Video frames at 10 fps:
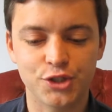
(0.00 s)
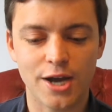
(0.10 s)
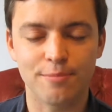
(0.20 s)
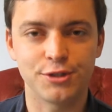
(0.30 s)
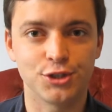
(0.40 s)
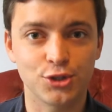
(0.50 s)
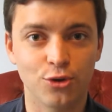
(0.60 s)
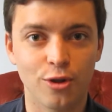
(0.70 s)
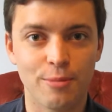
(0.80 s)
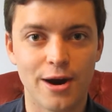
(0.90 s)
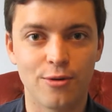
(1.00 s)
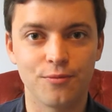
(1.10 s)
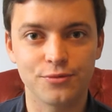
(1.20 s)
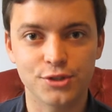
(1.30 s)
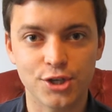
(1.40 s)
chapter should all about
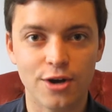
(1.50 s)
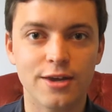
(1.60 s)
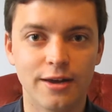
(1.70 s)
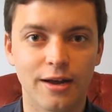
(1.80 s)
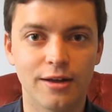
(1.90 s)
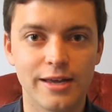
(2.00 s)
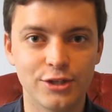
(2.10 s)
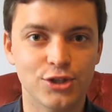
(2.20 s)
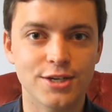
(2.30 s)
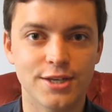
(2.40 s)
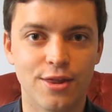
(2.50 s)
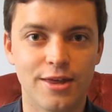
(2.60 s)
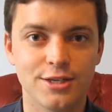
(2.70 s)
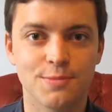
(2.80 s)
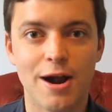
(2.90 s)
chucking interesting
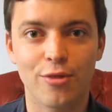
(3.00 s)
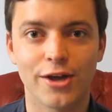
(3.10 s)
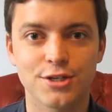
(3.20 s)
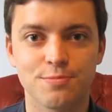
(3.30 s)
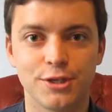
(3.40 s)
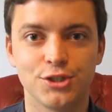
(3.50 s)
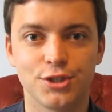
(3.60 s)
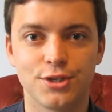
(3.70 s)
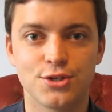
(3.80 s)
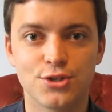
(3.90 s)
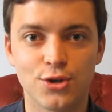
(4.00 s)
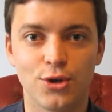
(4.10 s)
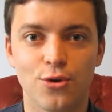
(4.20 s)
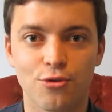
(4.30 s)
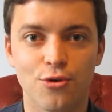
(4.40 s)
things about that species to
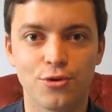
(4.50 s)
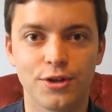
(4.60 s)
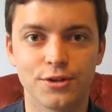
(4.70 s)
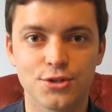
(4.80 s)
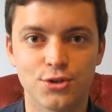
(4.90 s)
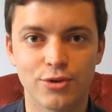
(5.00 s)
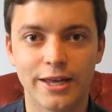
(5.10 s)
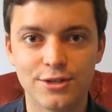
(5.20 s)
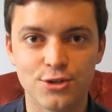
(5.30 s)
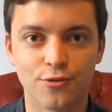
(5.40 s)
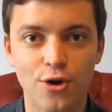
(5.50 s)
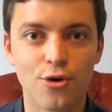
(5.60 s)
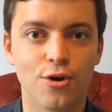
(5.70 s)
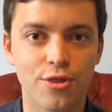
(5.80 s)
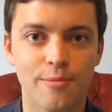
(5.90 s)
your audience to really sort of
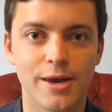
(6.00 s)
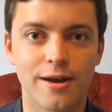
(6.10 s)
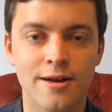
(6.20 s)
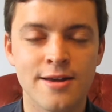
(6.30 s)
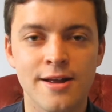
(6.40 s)
hook them in.